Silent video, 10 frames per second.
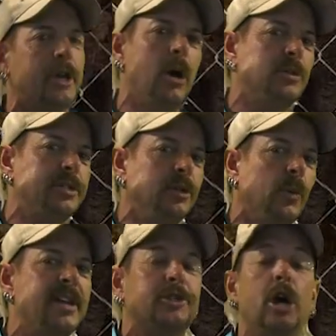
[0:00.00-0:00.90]
Coast and the
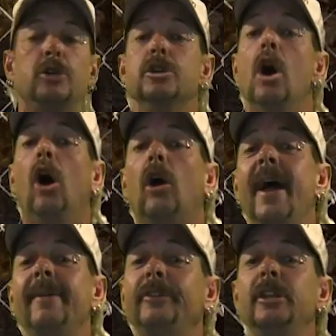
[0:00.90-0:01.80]
West Coast are
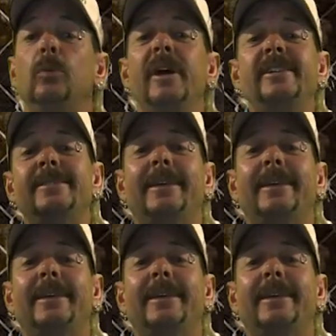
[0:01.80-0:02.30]
having to raise